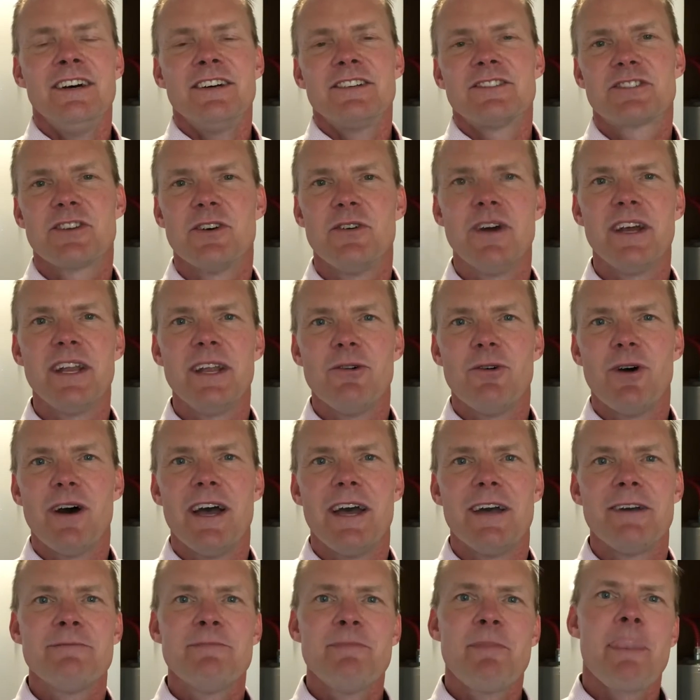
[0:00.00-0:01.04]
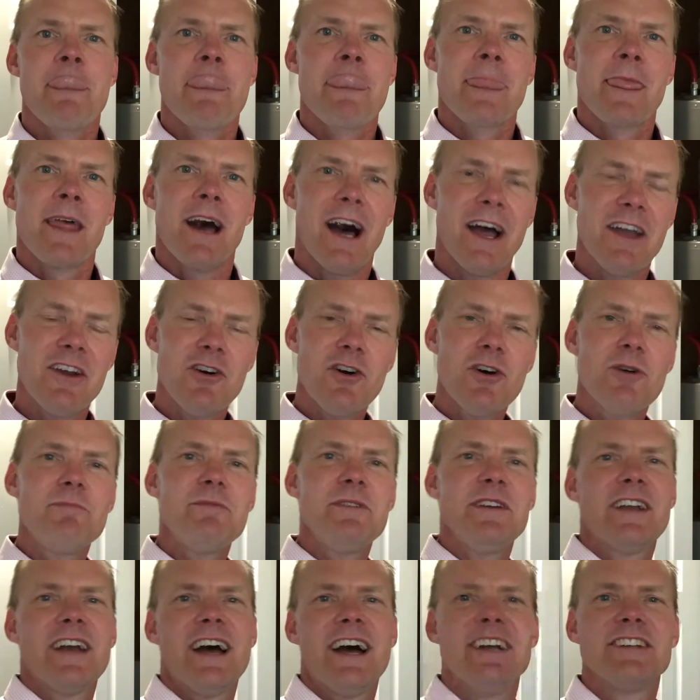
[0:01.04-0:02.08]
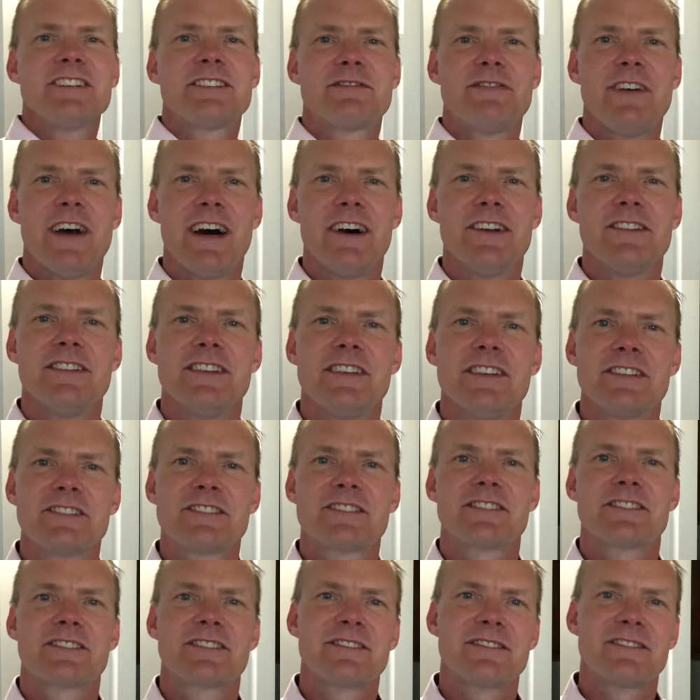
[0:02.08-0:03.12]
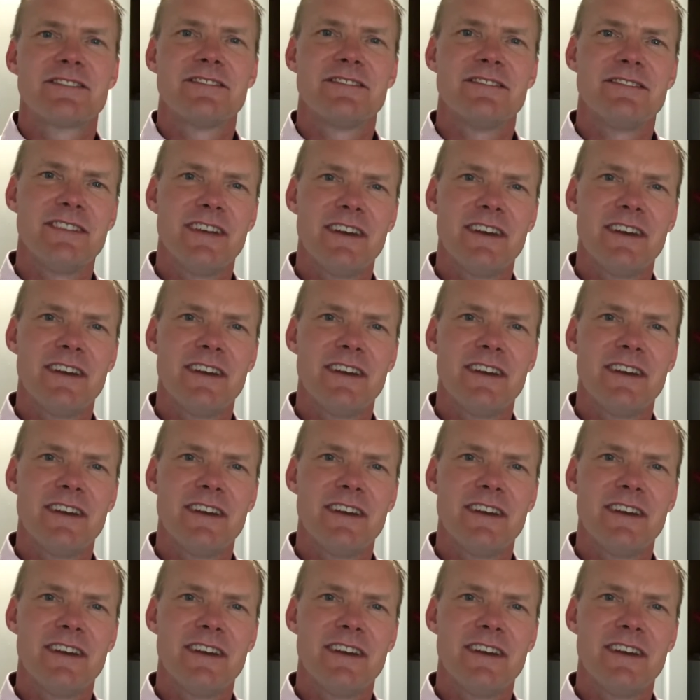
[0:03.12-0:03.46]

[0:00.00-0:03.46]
So anyway, I hope you guys found this